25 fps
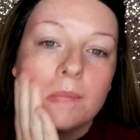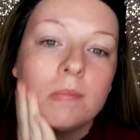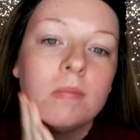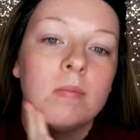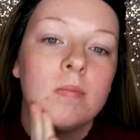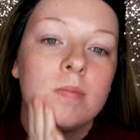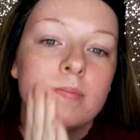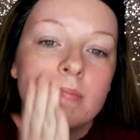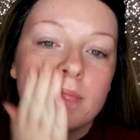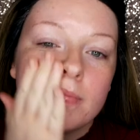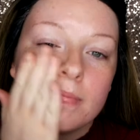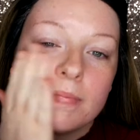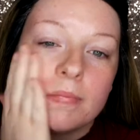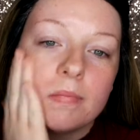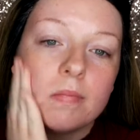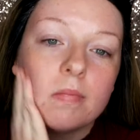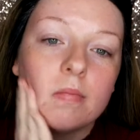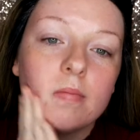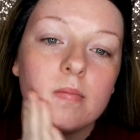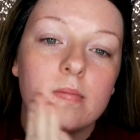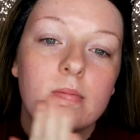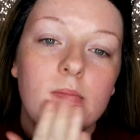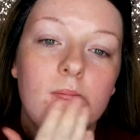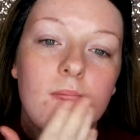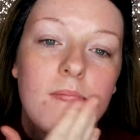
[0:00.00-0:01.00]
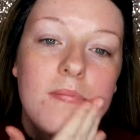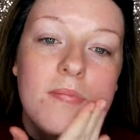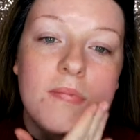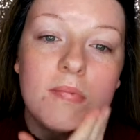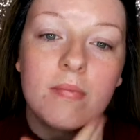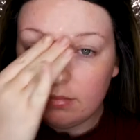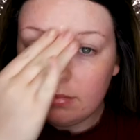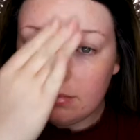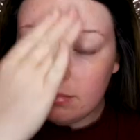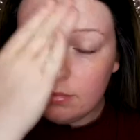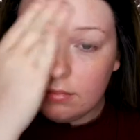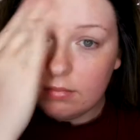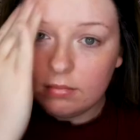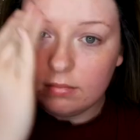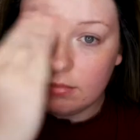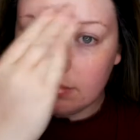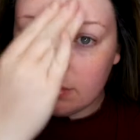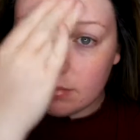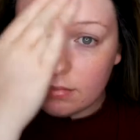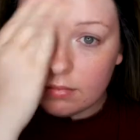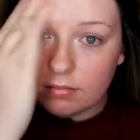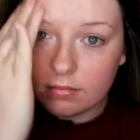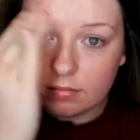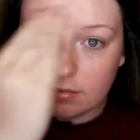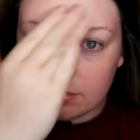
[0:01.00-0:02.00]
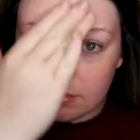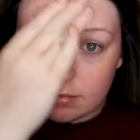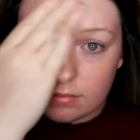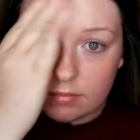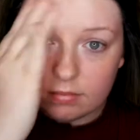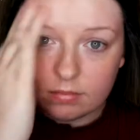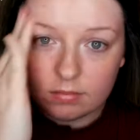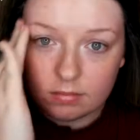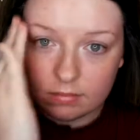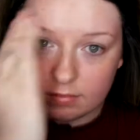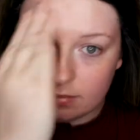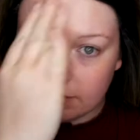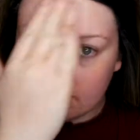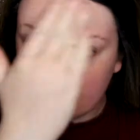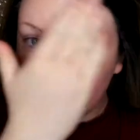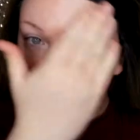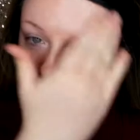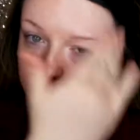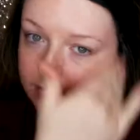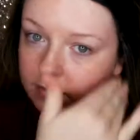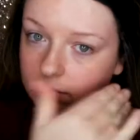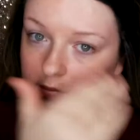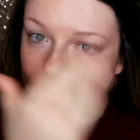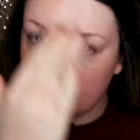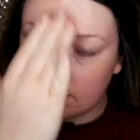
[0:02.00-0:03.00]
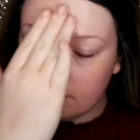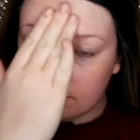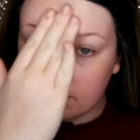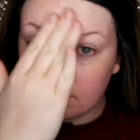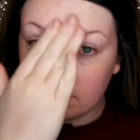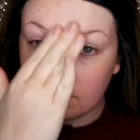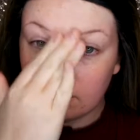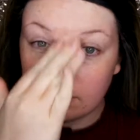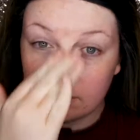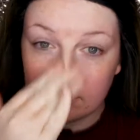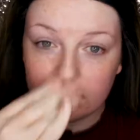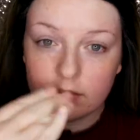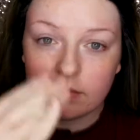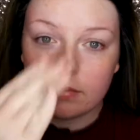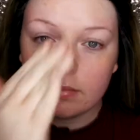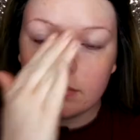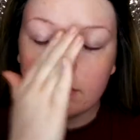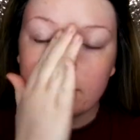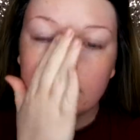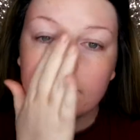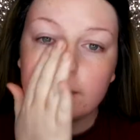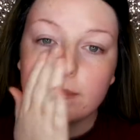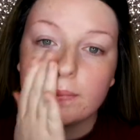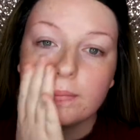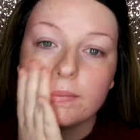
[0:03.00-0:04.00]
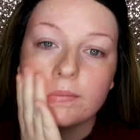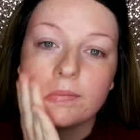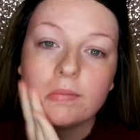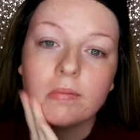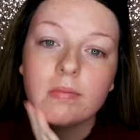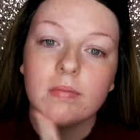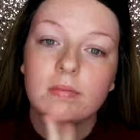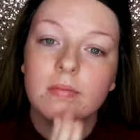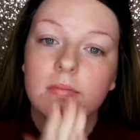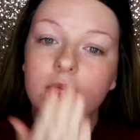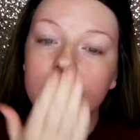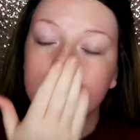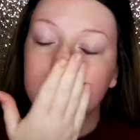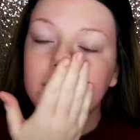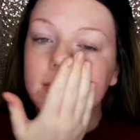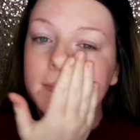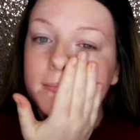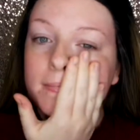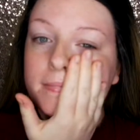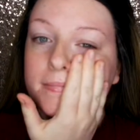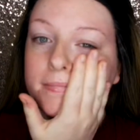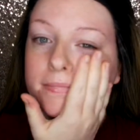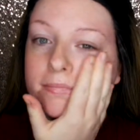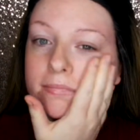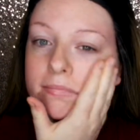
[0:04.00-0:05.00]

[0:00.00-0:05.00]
[no speech]